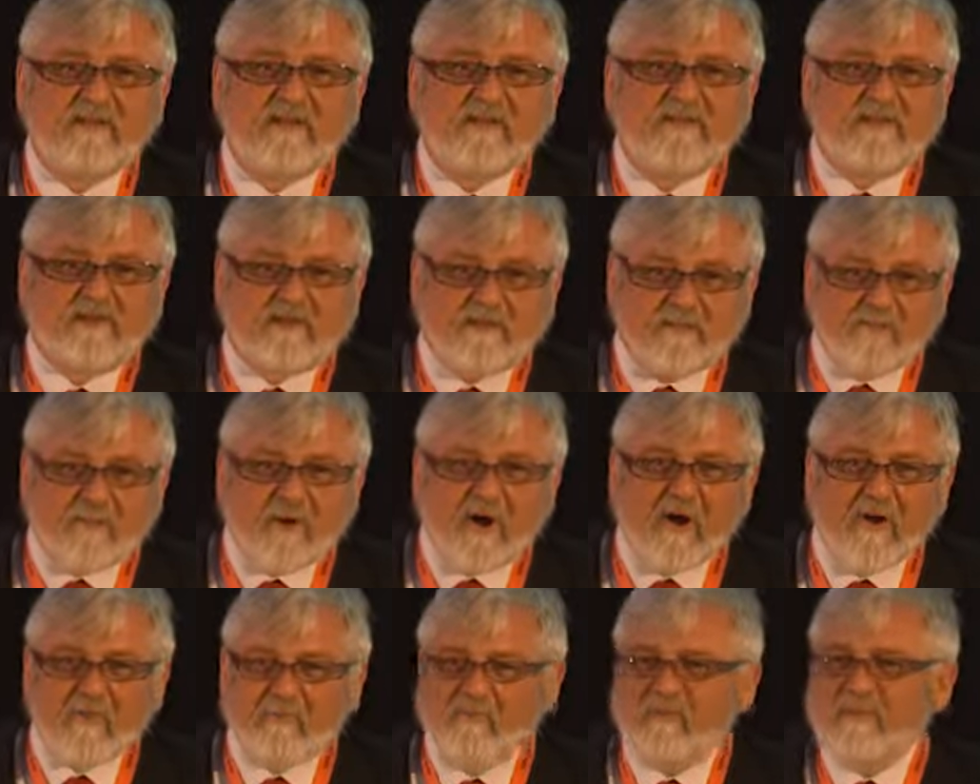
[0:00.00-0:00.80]
The
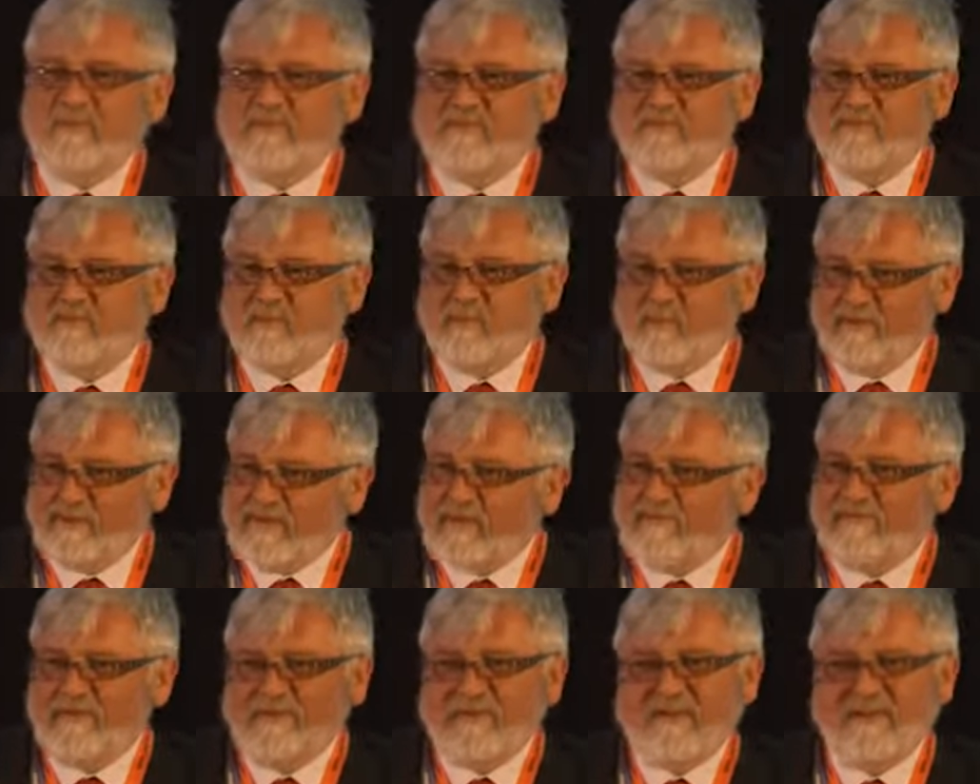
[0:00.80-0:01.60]
department will
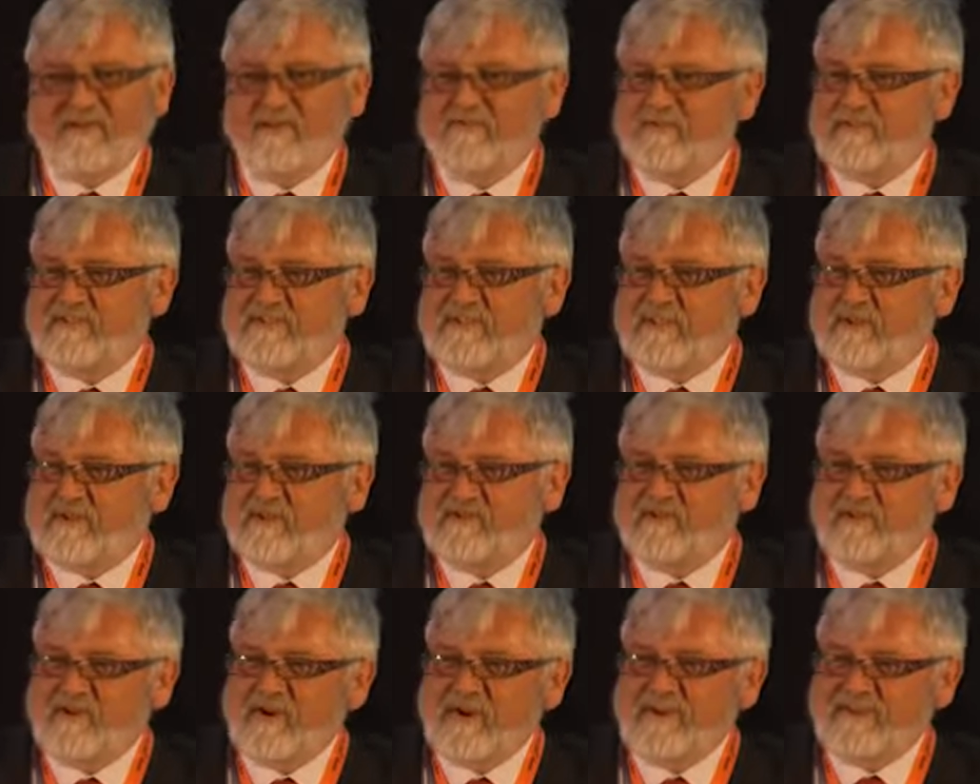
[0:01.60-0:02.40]
never get a
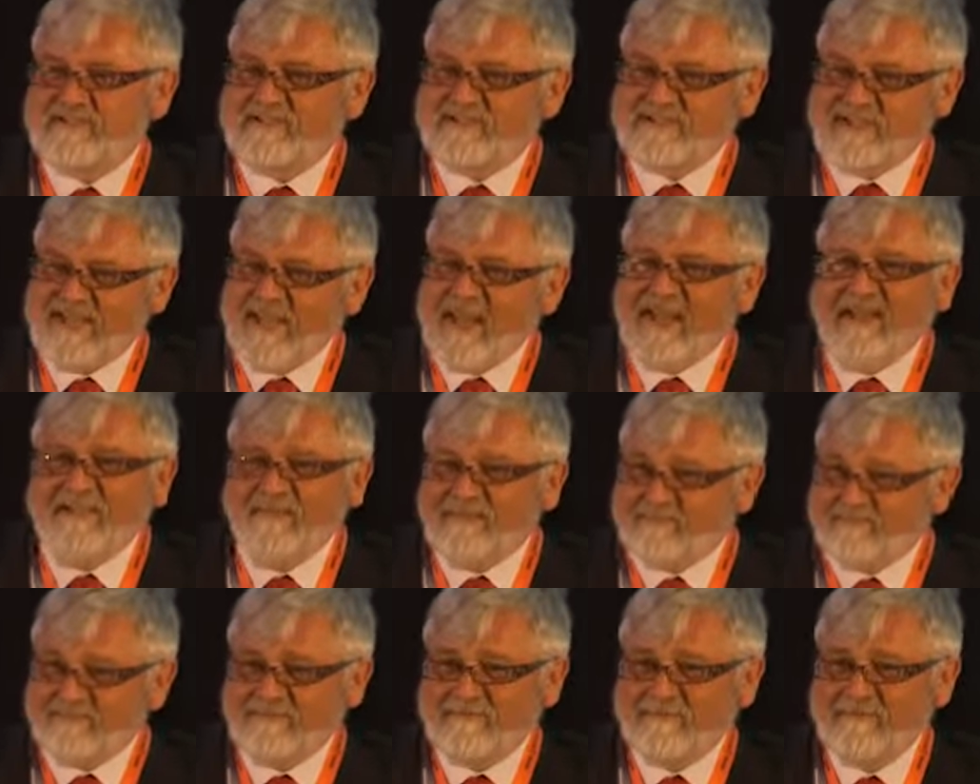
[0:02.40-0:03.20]
research grant
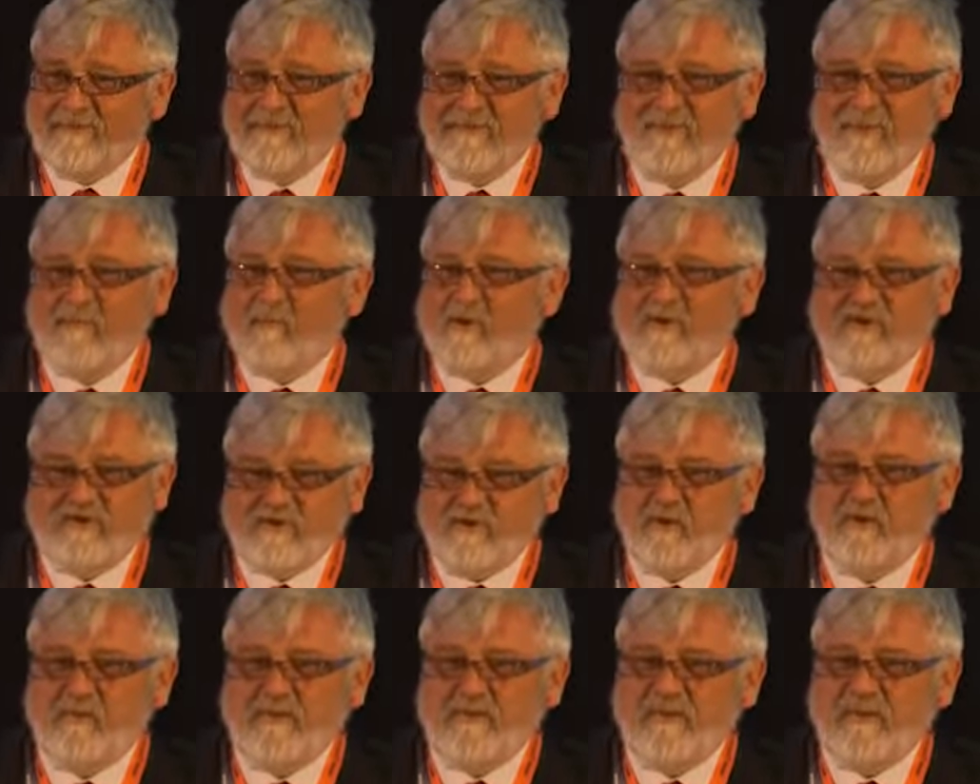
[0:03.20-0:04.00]
again because
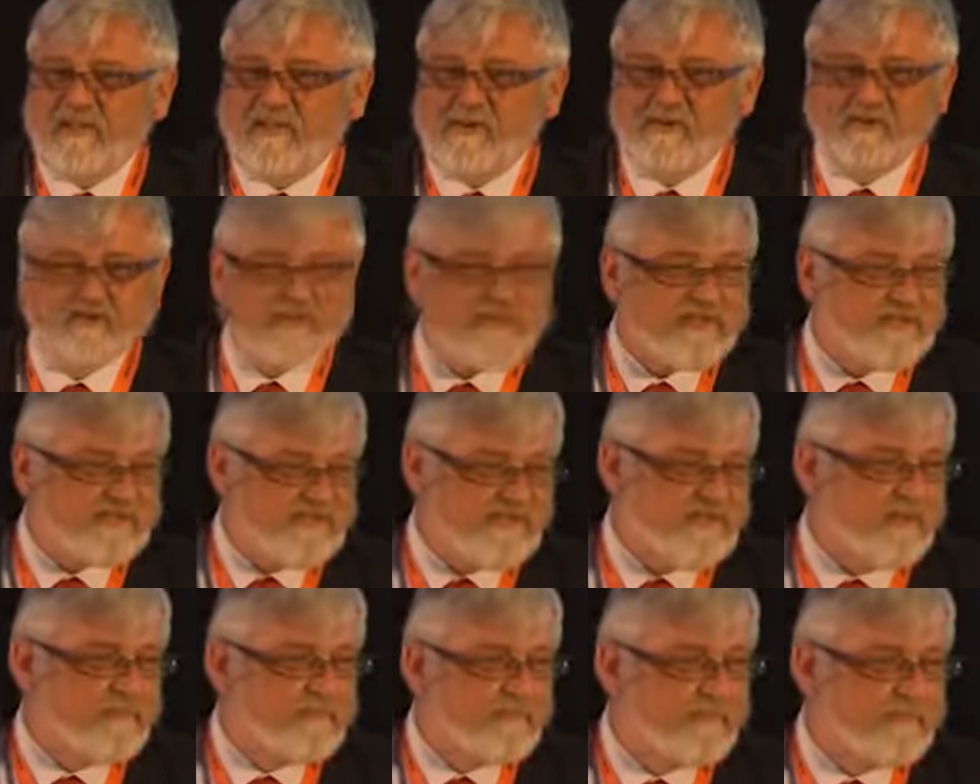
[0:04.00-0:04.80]
nobody now
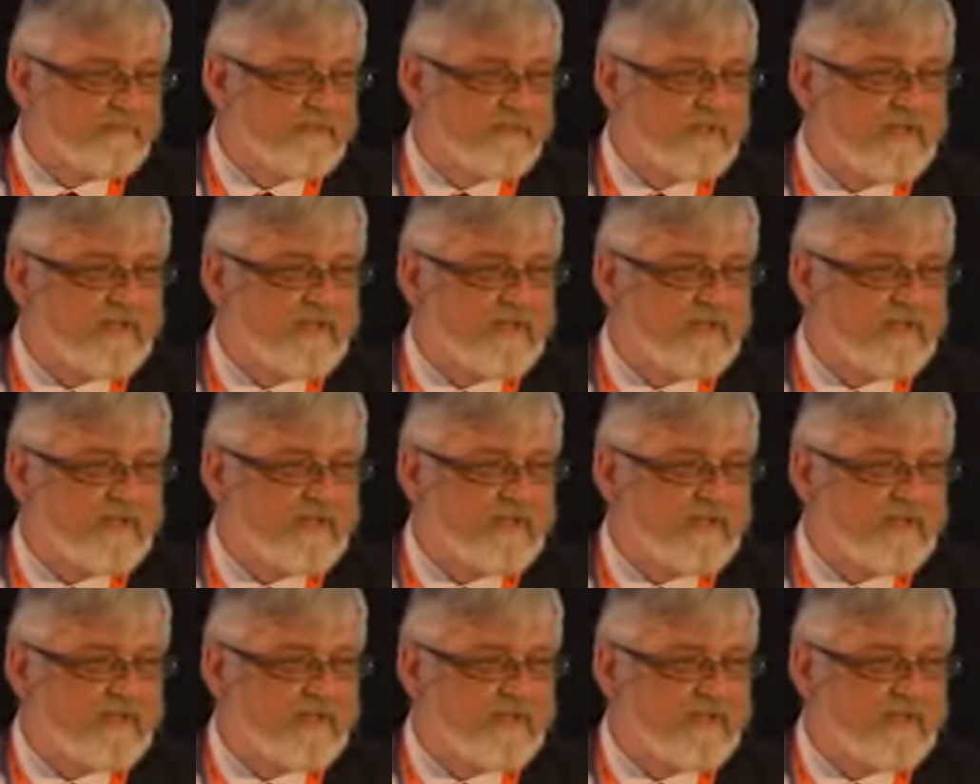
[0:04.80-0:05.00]
trusts them